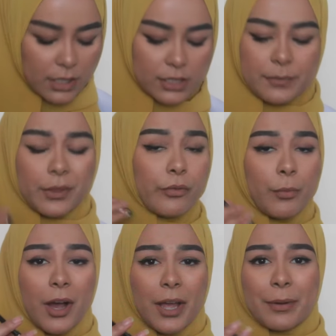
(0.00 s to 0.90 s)
something
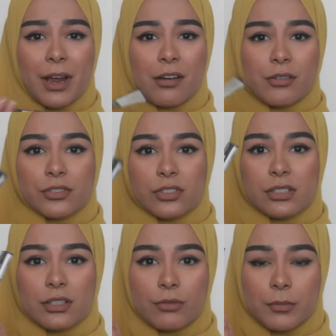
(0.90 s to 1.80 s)
for my eyebrows
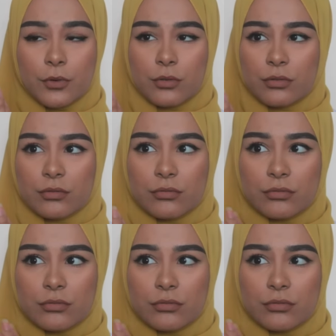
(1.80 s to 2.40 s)
just the Rimmel